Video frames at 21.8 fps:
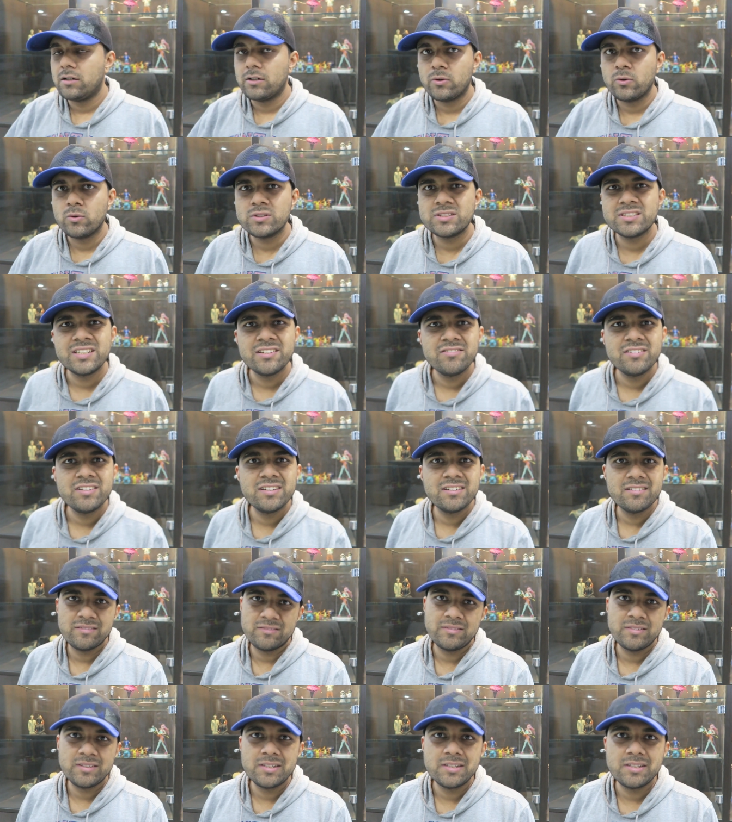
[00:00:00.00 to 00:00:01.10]
Note
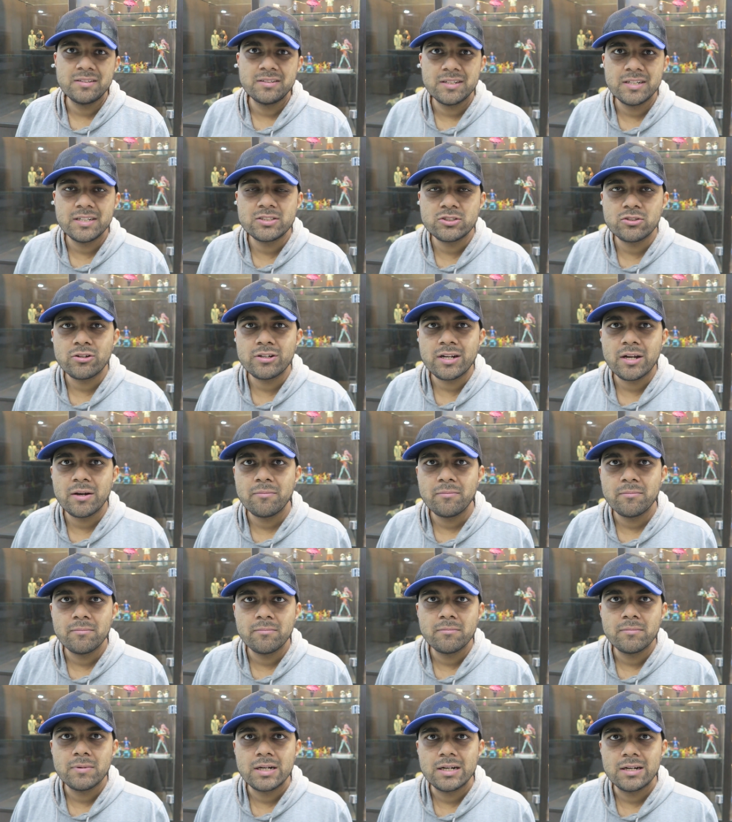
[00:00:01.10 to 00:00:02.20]
7 it should
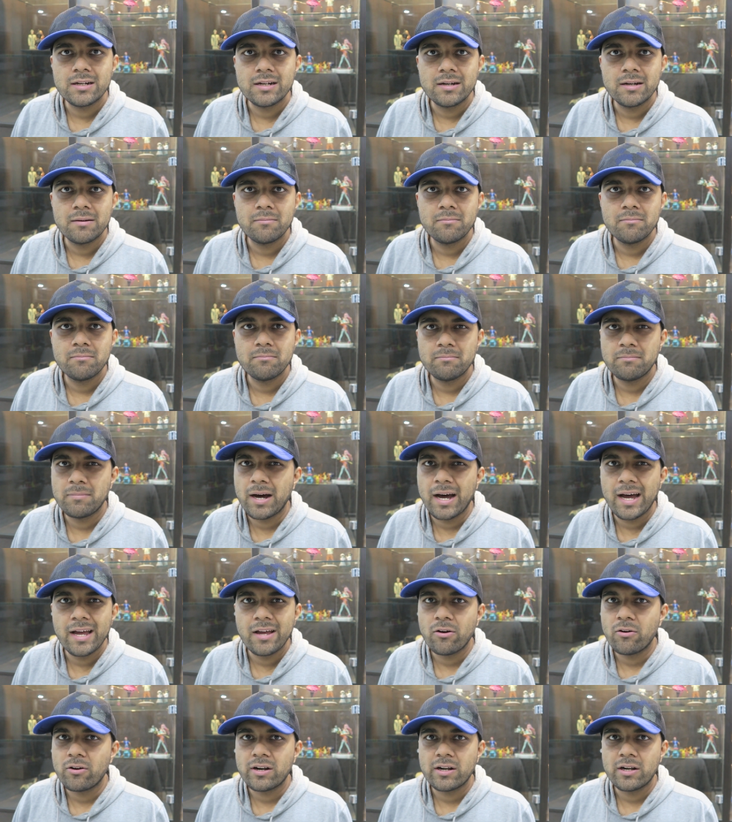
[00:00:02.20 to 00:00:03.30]
come
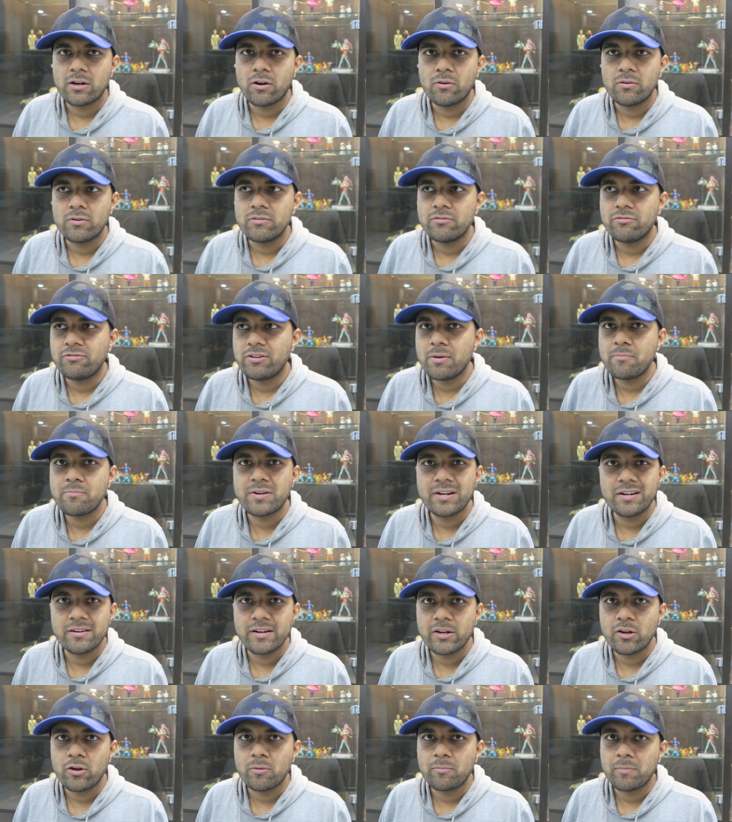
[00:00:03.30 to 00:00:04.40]
by or around
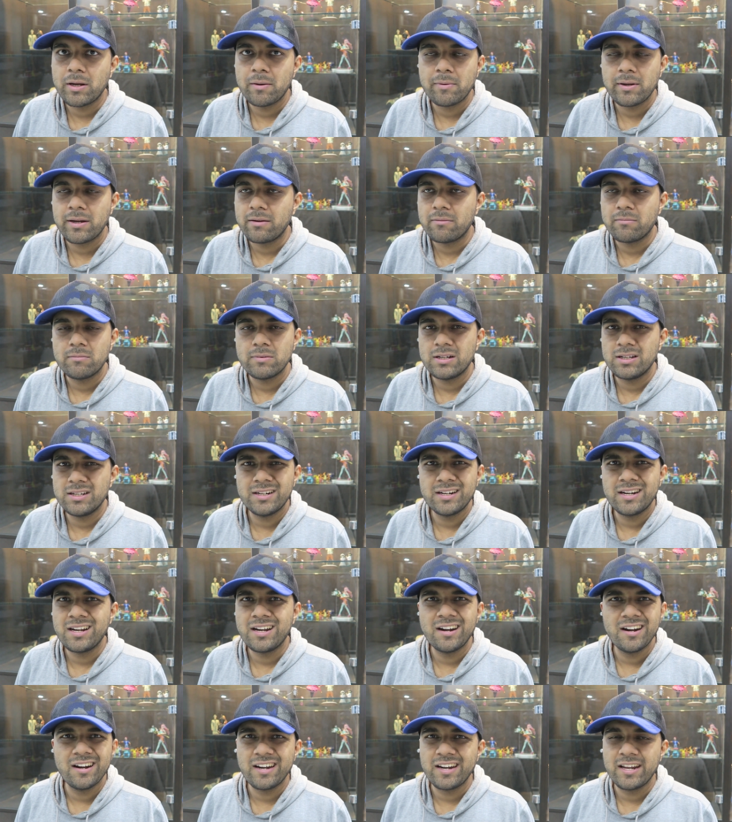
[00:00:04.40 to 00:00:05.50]
February or maybe a
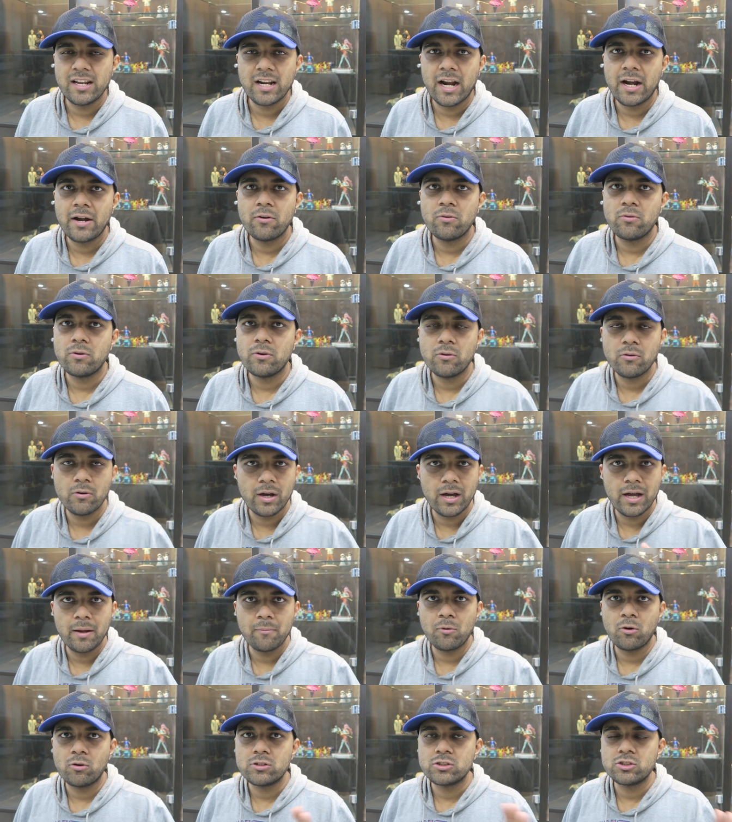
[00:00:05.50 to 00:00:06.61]
little earlier. I don't know.
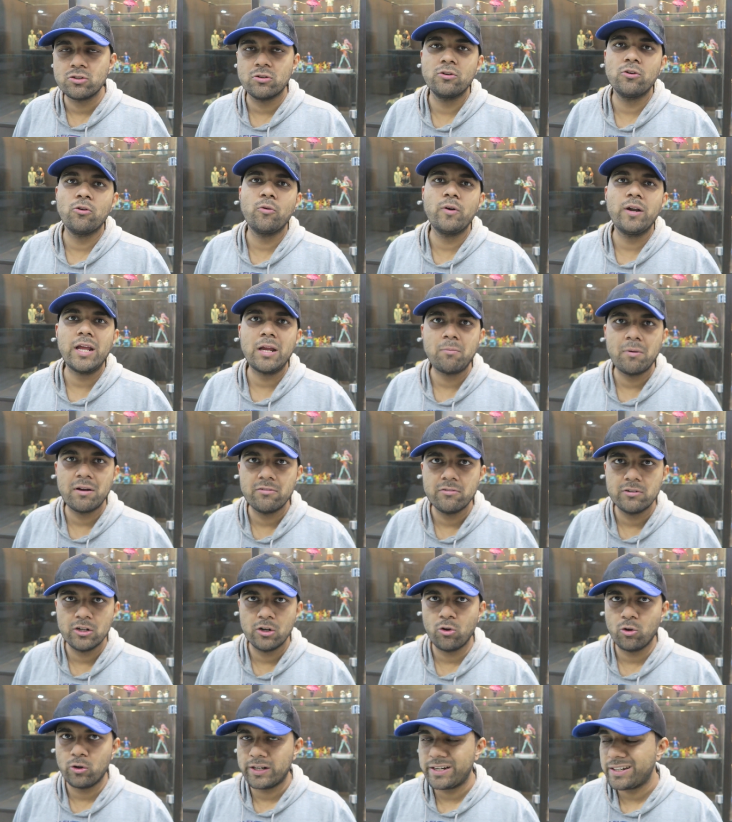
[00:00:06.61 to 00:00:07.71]
I'm not sure. Don't take my word
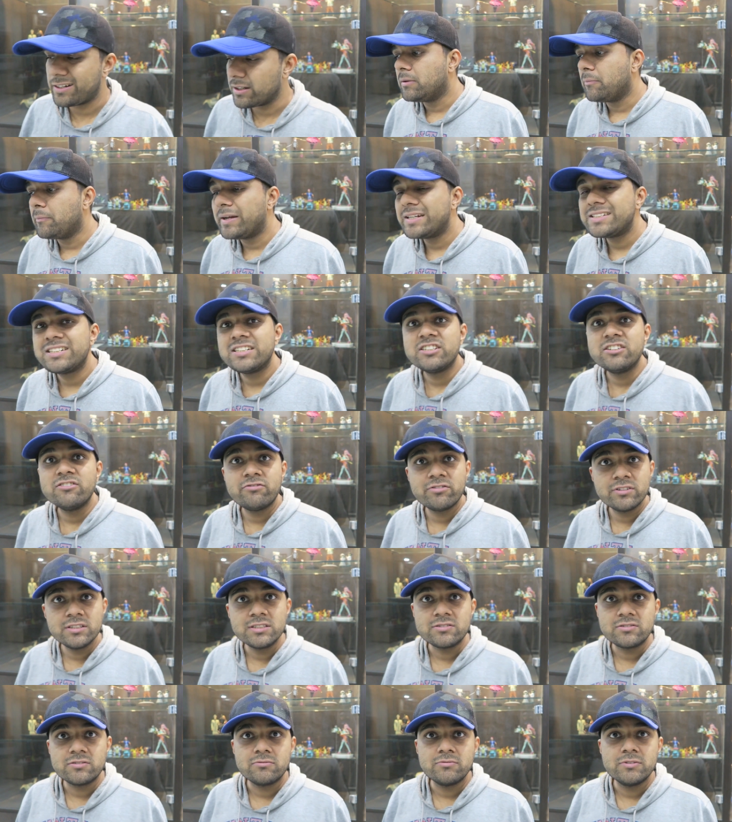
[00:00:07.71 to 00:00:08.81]
on it. The major
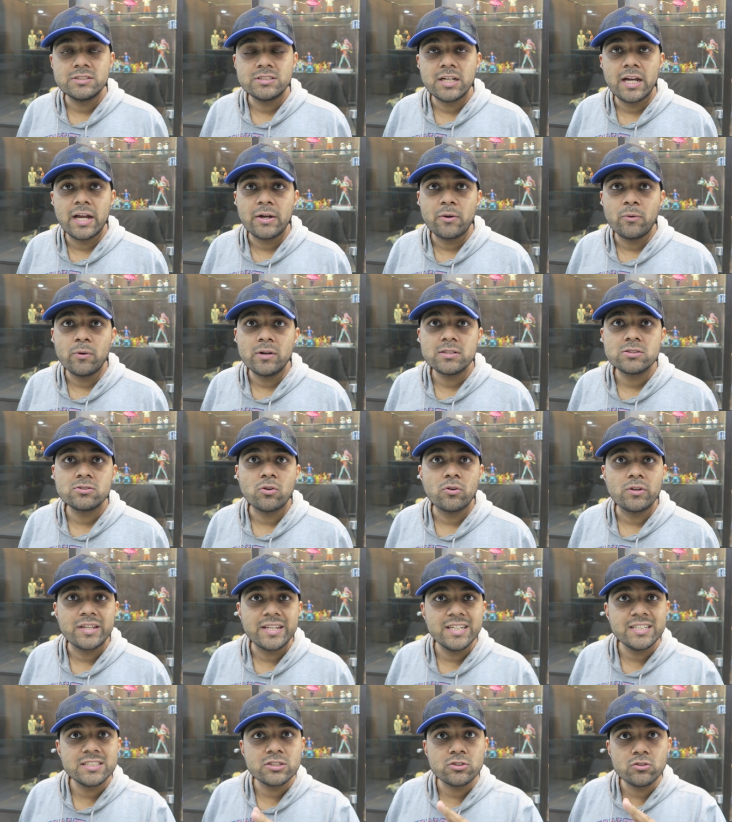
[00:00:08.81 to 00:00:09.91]
difference which I noticed on
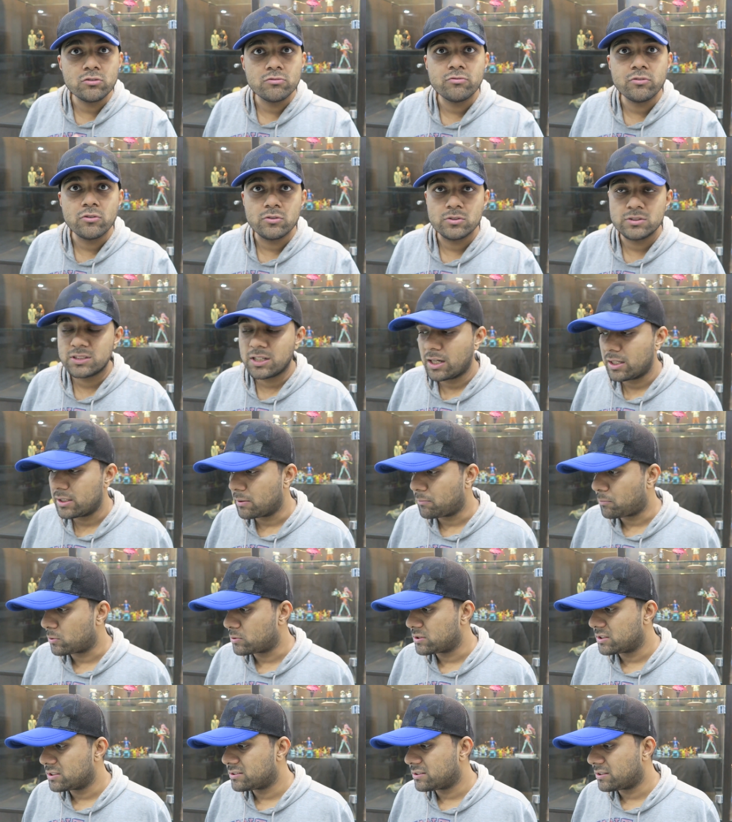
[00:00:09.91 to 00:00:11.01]
these two phones are the
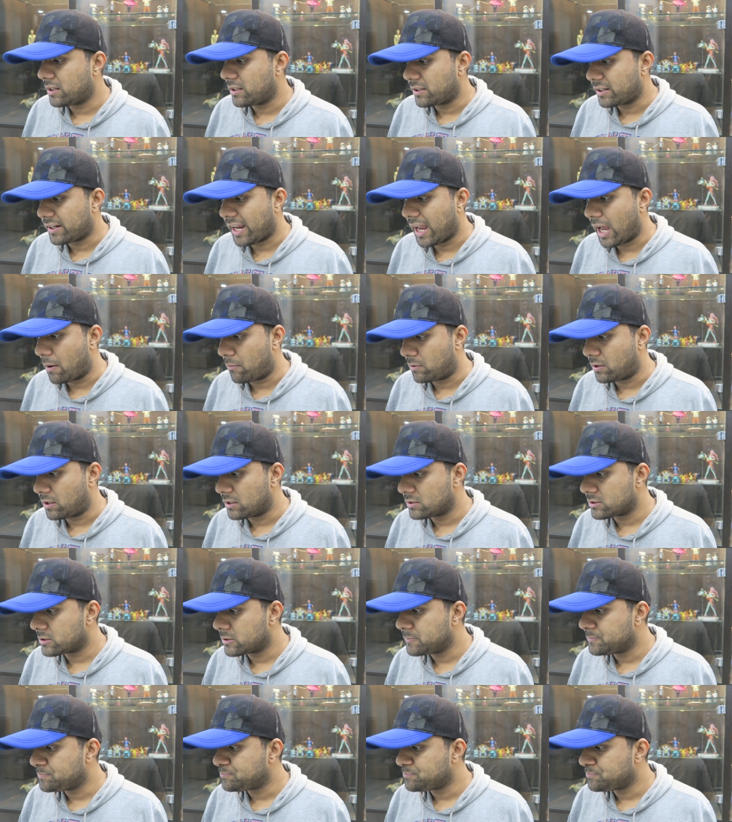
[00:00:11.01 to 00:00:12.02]
processor and the cameras.